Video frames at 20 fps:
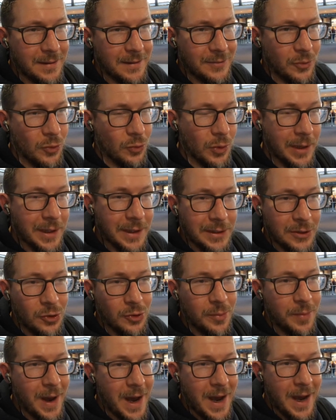we're running a little
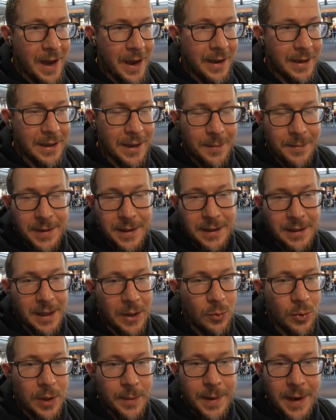behind, and I'm thinking,
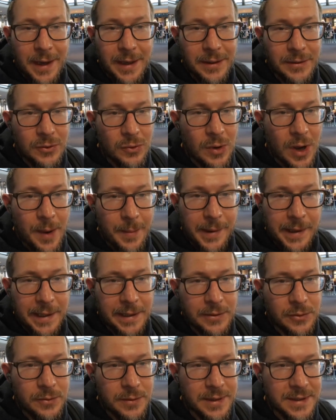what am I going to do? How am I going to
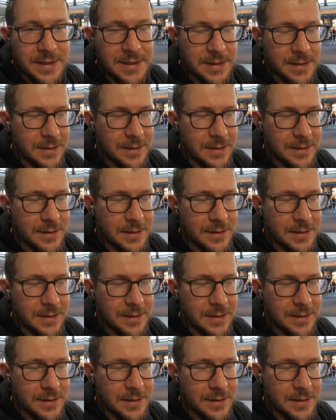do this?